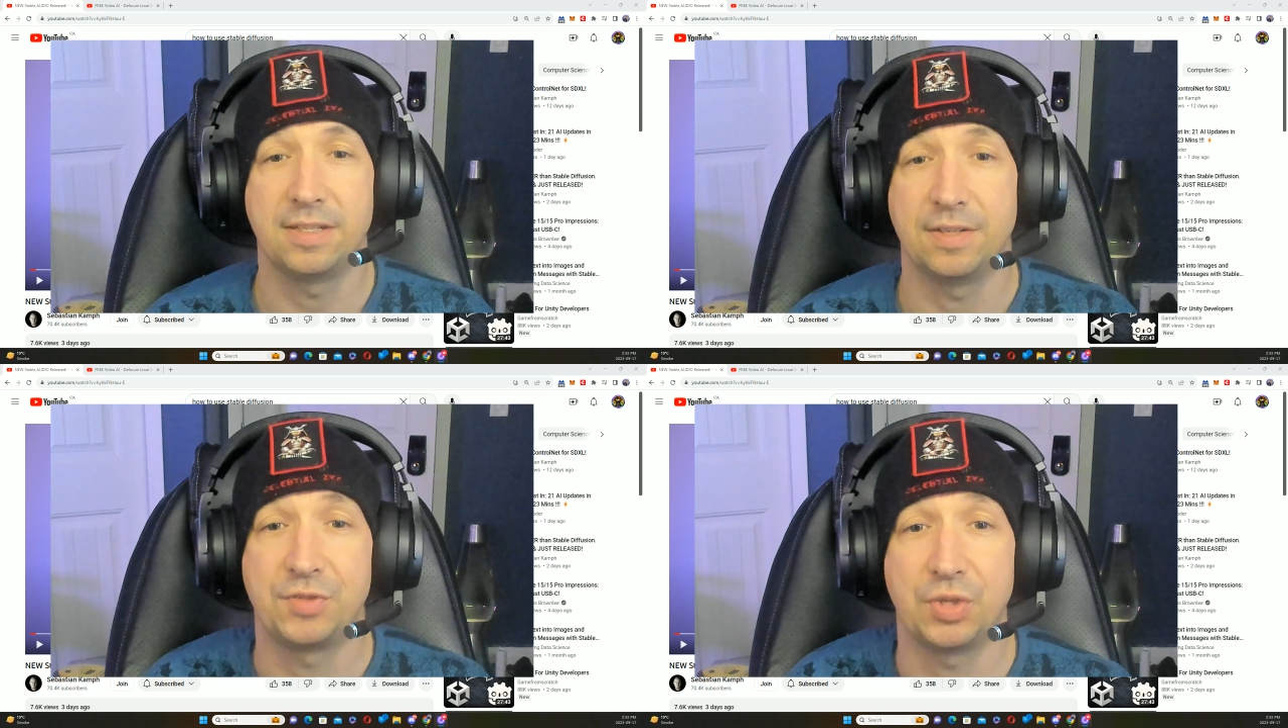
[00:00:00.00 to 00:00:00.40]

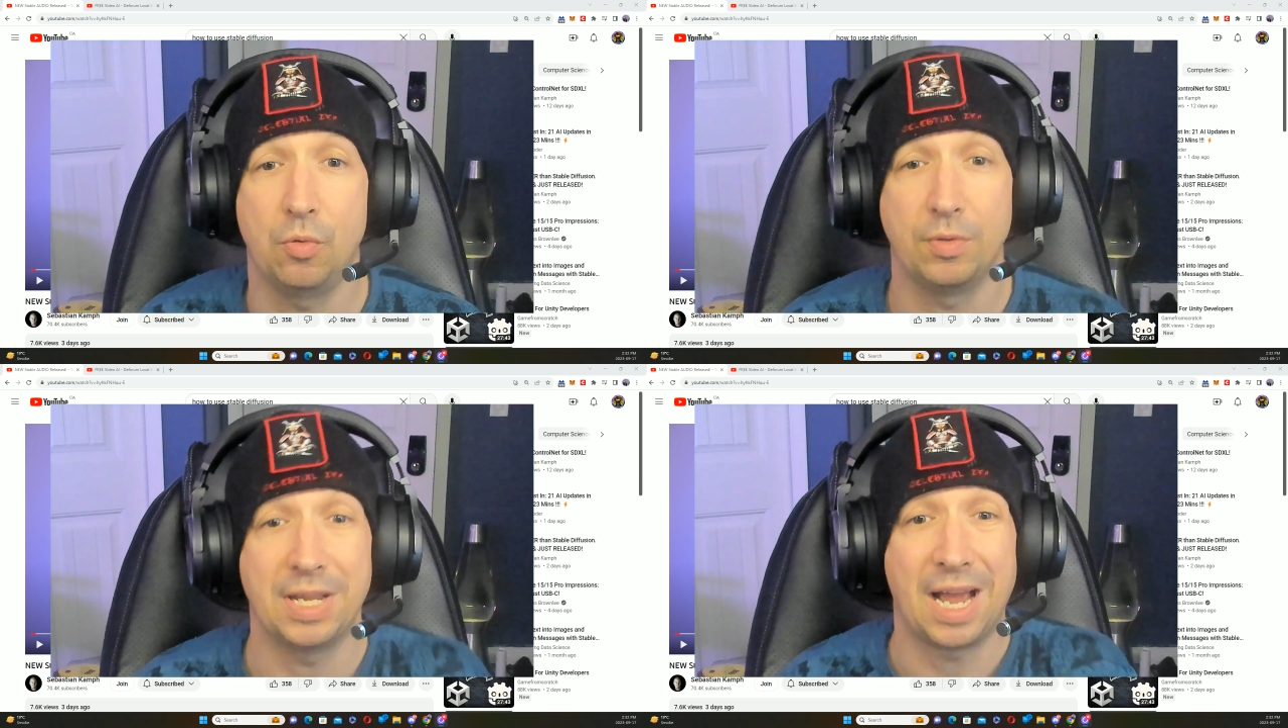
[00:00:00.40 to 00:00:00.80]

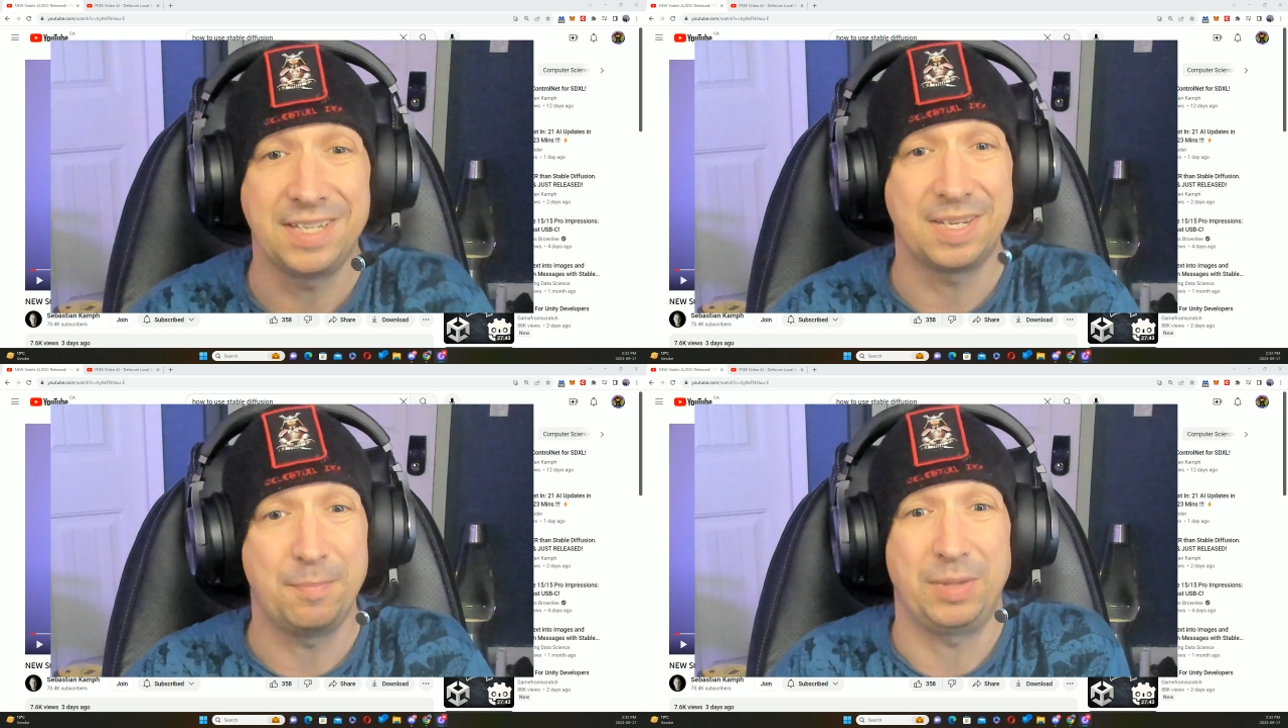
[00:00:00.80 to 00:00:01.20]
so I
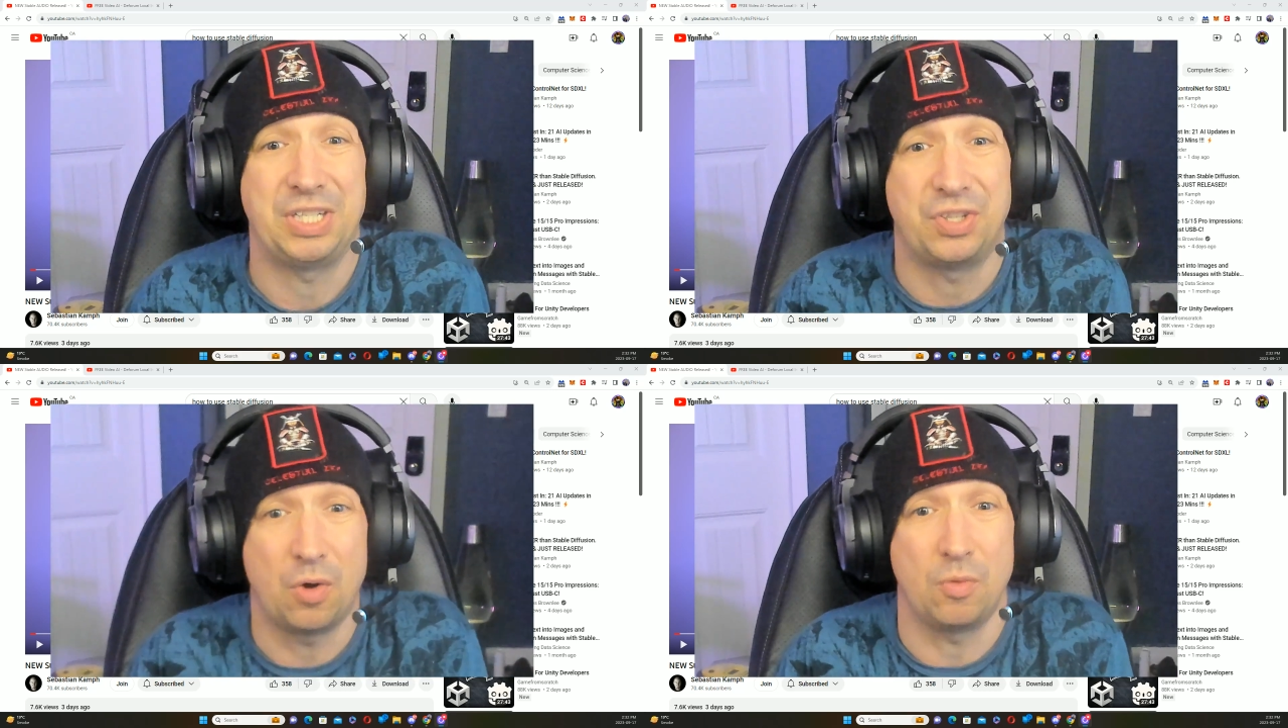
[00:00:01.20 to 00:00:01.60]
simply
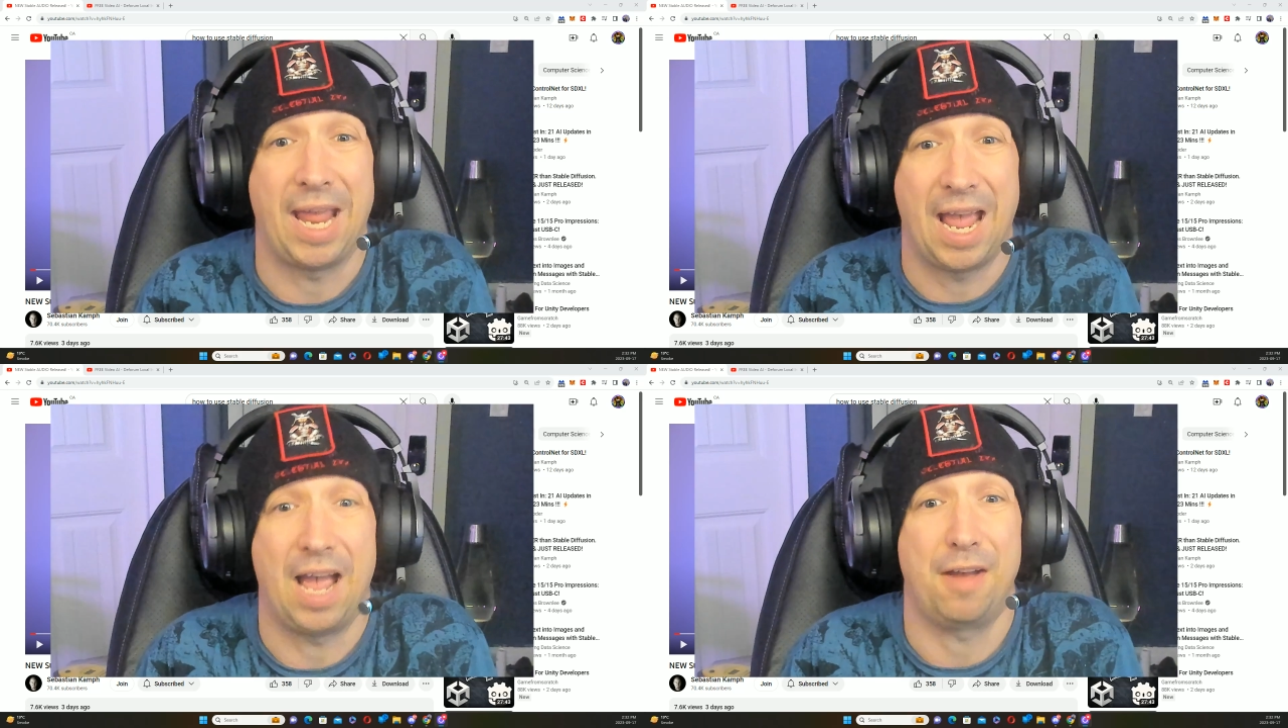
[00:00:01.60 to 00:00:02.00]
don't
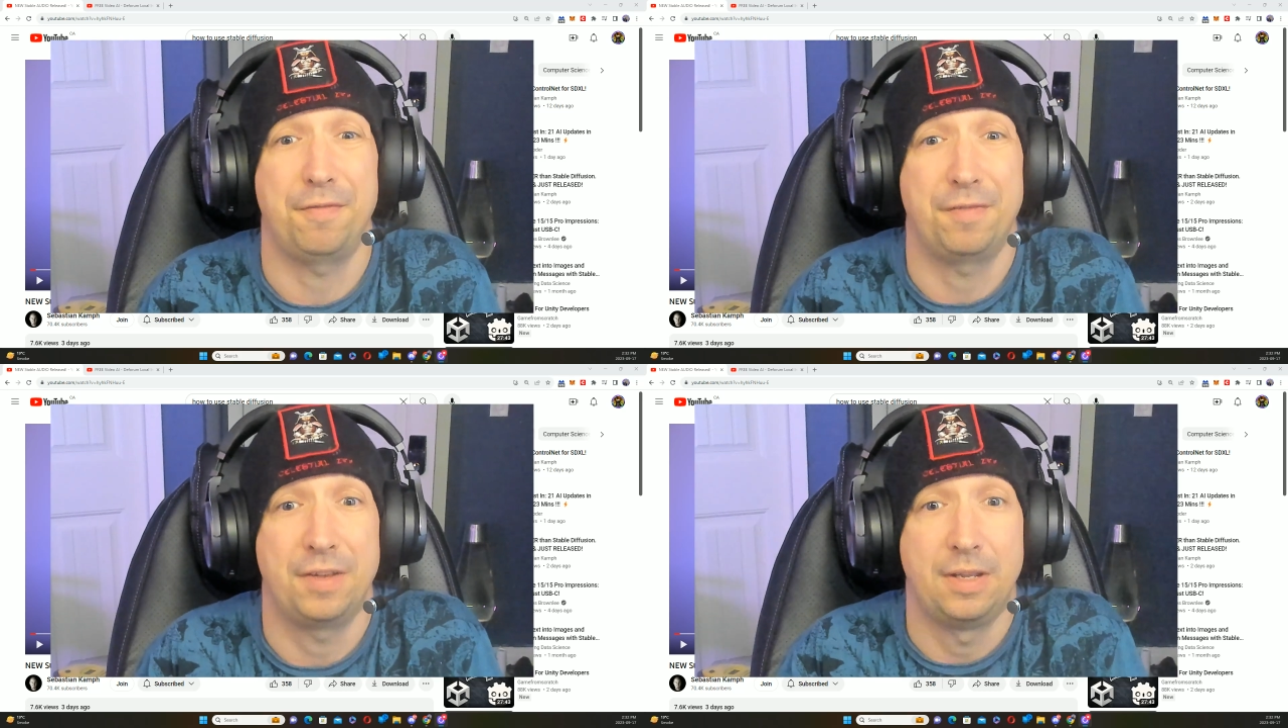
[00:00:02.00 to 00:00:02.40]
have